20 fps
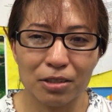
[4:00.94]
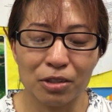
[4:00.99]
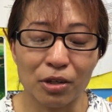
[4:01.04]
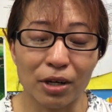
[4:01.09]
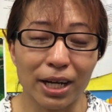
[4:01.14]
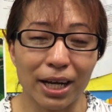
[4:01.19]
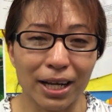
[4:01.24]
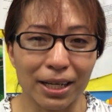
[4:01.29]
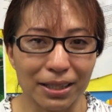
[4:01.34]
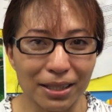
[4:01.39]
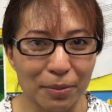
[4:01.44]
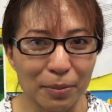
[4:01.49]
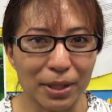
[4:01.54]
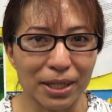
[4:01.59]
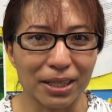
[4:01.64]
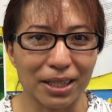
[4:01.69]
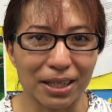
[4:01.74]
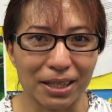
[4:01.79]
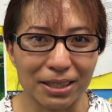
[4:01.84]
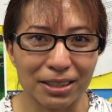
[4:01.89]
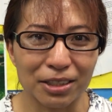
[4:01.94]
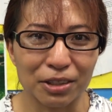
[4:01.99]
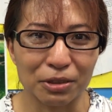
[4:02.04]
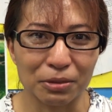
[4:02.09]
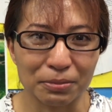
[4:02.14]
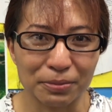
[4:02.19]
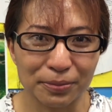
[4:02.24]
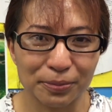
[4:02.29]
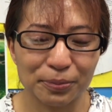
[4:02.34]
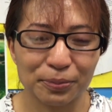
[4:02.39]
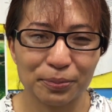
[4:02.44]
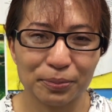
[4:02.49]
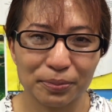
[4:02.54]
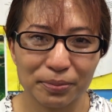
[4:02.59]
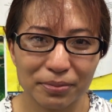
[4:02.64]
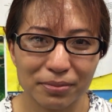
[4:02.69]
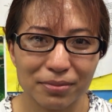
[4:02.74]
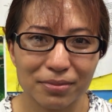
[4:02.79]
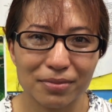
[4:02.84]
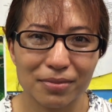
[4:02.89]
So I liked about that
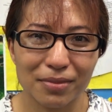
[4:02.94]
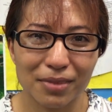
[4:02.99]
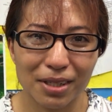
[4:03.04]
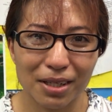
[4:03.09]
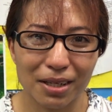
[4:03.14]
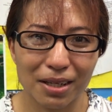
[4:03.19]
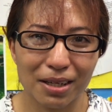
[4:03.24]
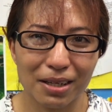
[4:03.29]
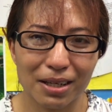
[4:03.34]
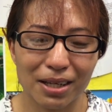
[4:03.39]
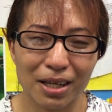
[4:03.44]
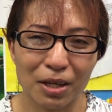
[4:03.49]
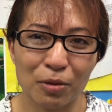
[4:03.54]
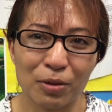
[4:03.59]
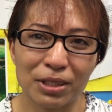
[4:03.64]
too.